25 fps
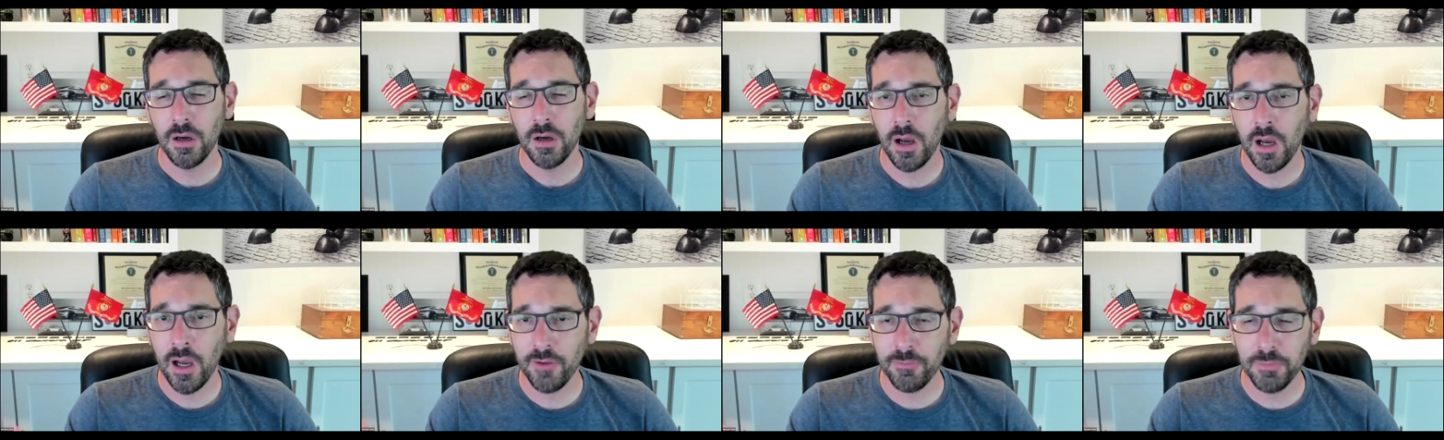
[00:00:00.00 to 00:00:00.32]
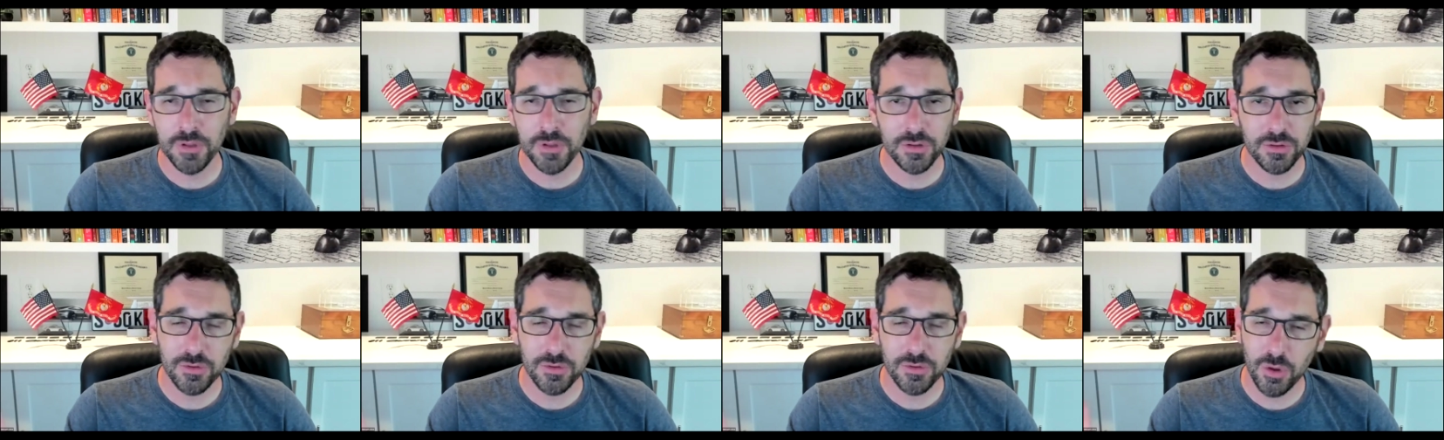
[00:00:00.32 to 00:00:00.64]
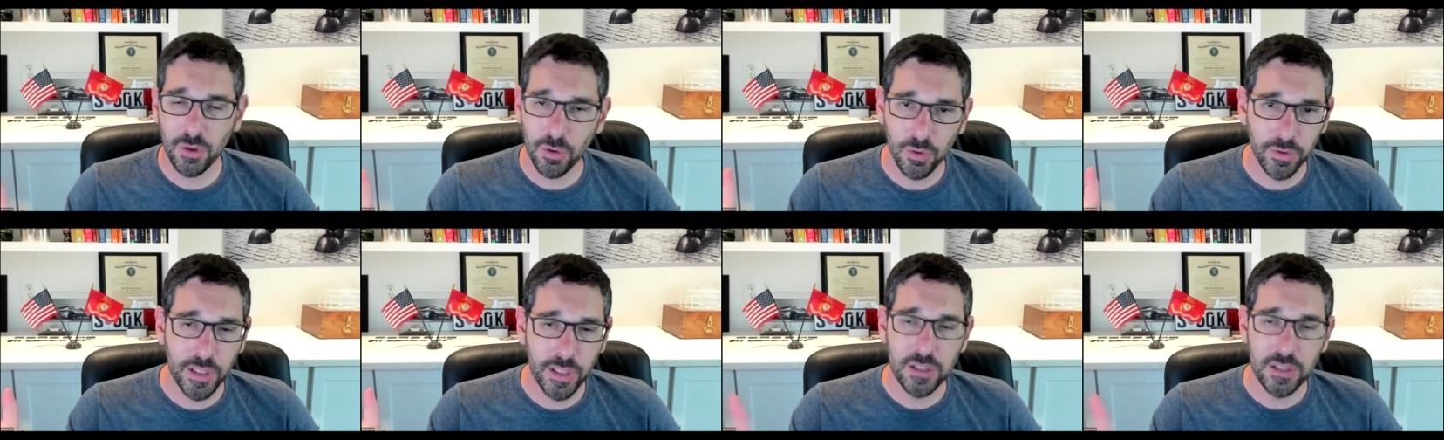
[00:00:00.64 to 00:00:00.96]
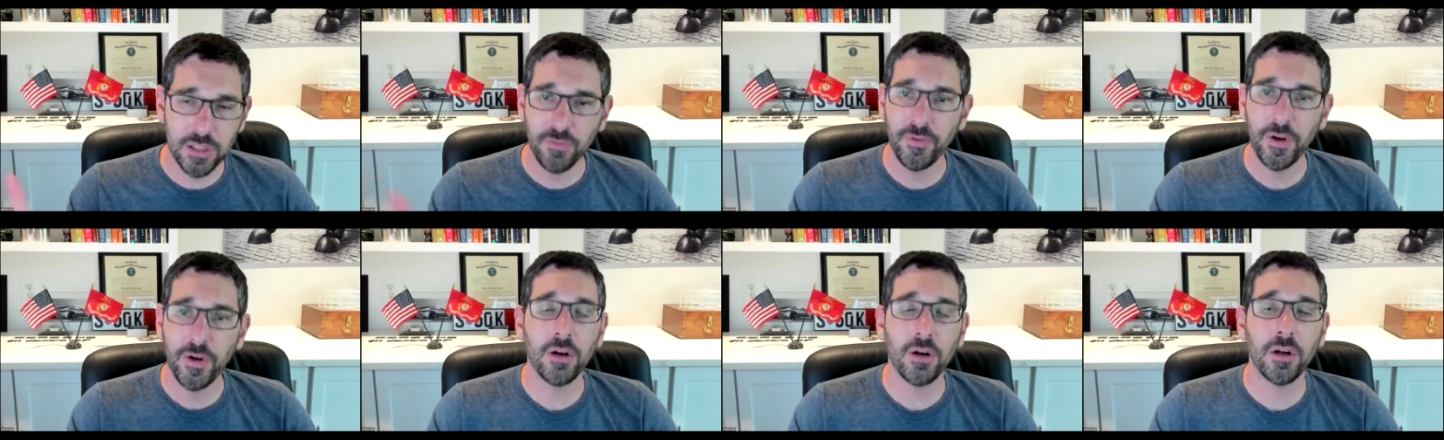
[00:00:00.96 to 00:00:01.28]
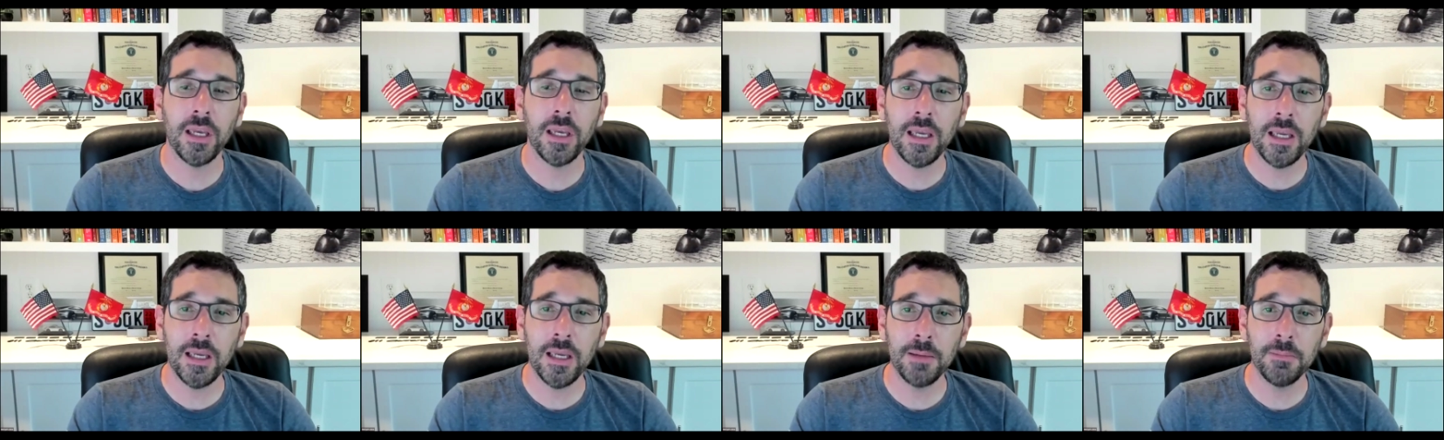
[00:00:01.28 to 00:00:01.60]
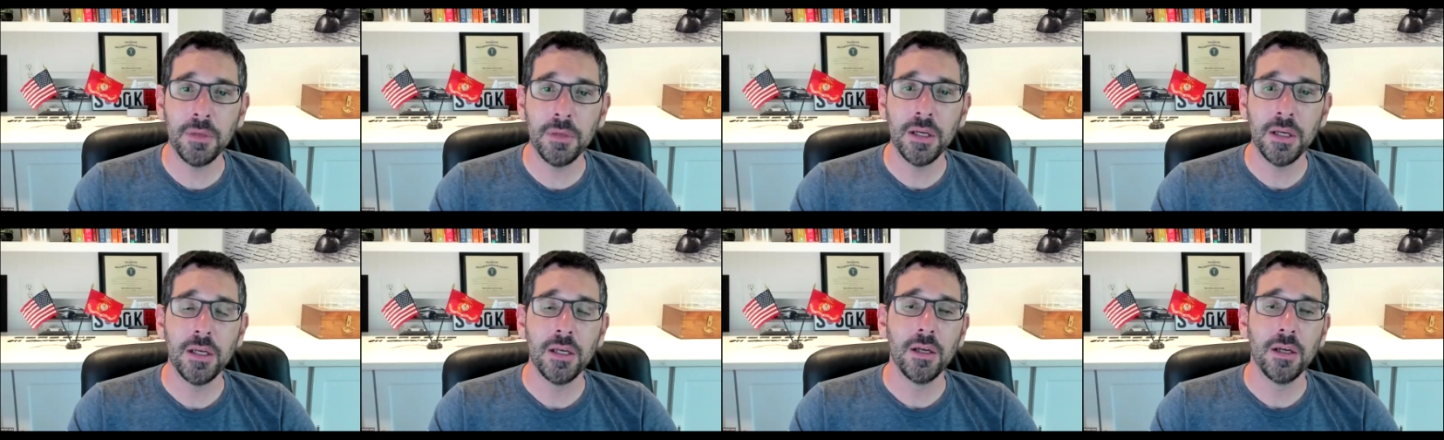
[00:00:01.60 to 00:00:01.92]
I've been told that's fair
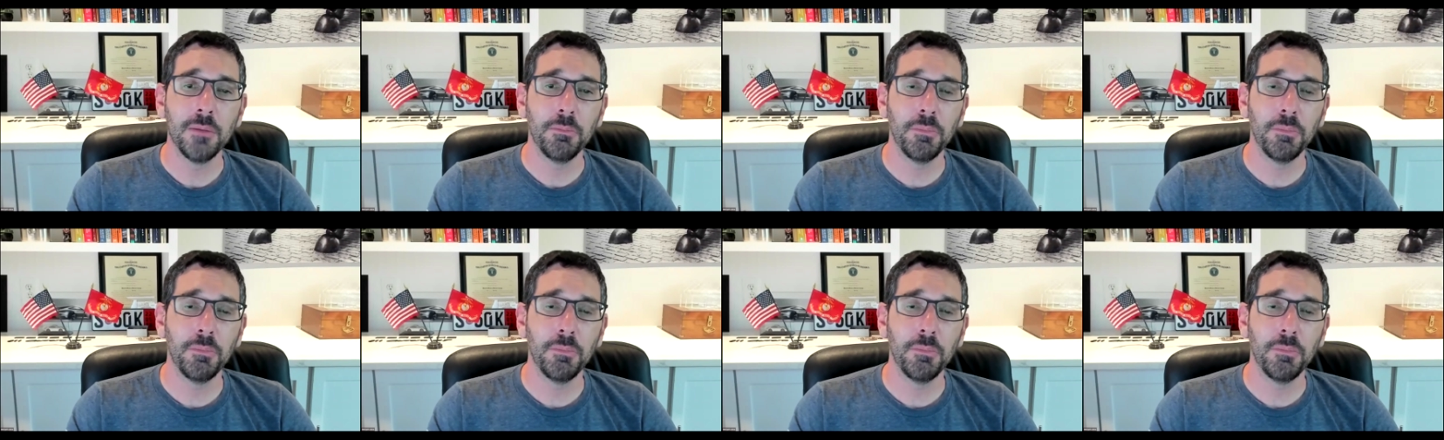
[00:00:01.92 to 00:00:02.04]
game.